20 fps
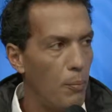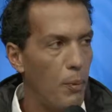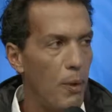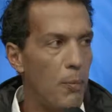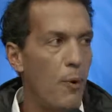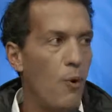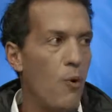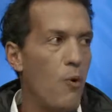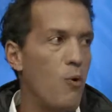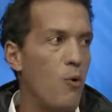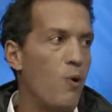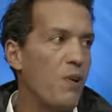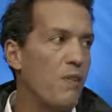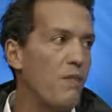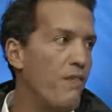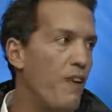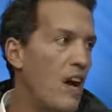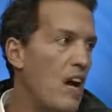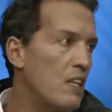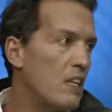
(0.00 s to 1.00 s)
people who
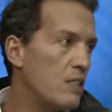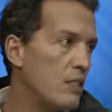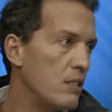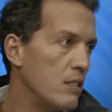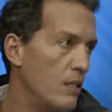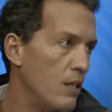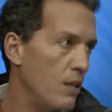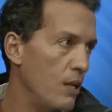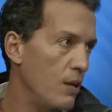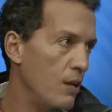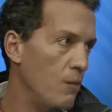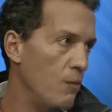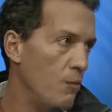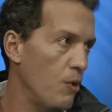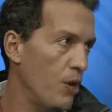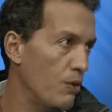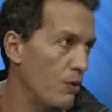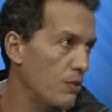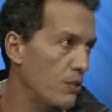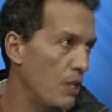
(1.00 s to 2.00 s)
invest in
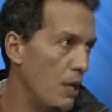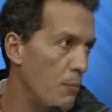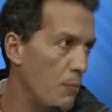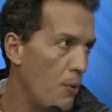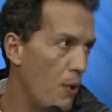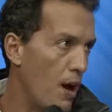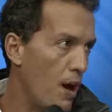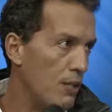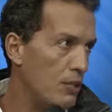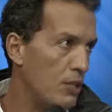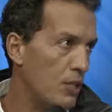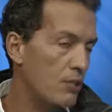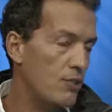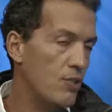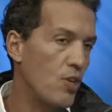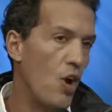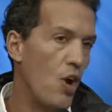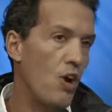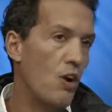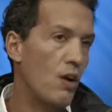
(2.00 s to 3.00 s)
real estate
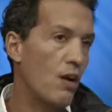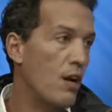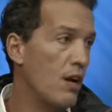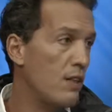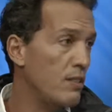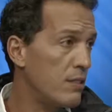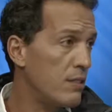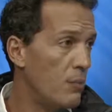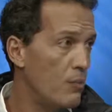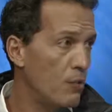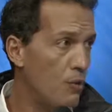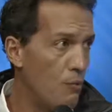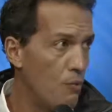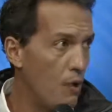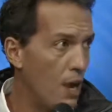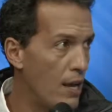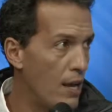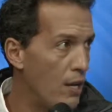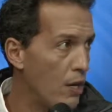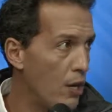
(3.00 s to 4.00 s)
projects are accustomed to
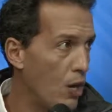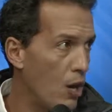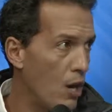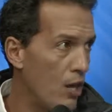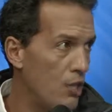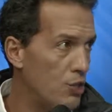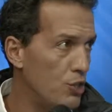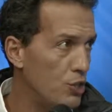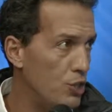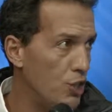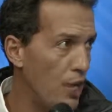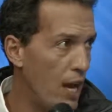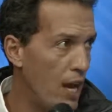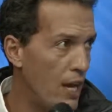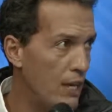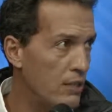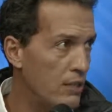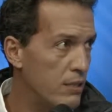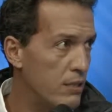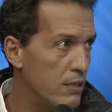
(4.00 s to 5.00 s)
writing large
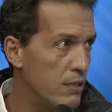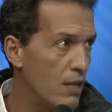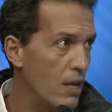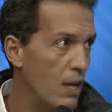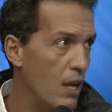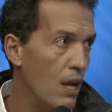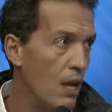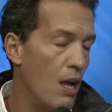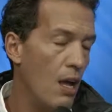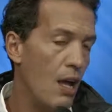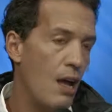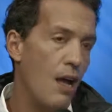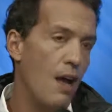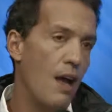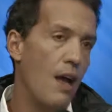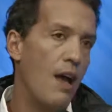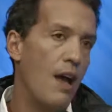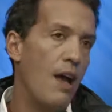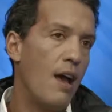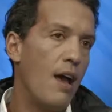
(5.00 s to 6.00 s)
checks,
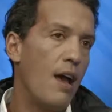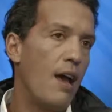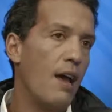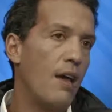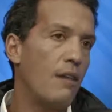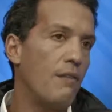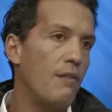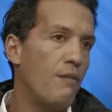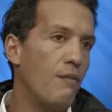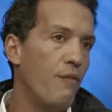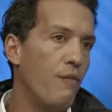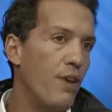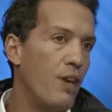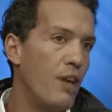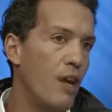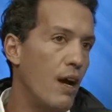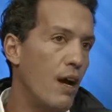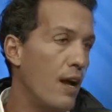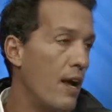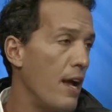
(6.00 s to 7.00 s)
and
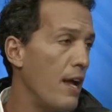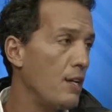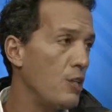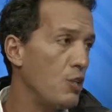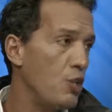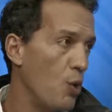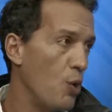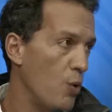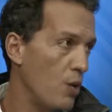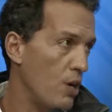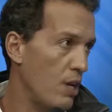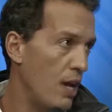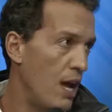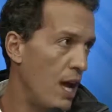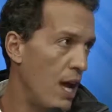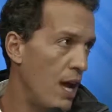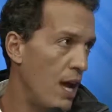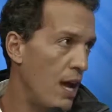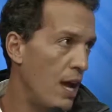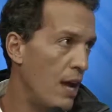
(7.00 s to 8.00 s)
via a
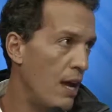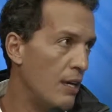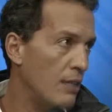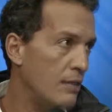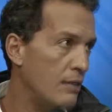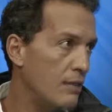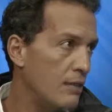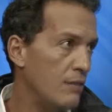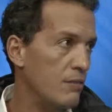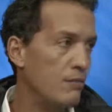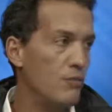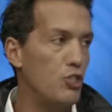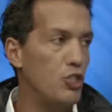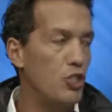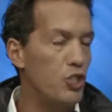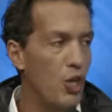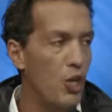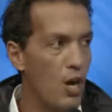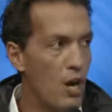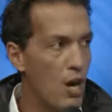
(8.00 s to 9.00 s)
tokenized
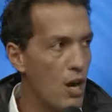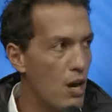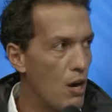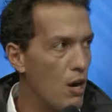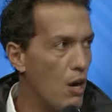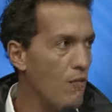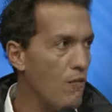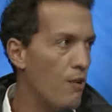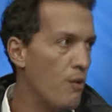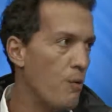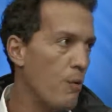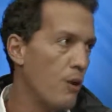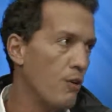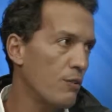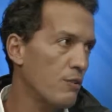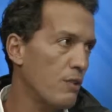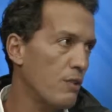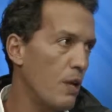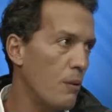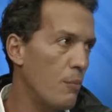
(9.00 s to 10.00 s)
share of a real
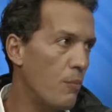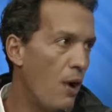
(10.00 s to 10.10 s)
estate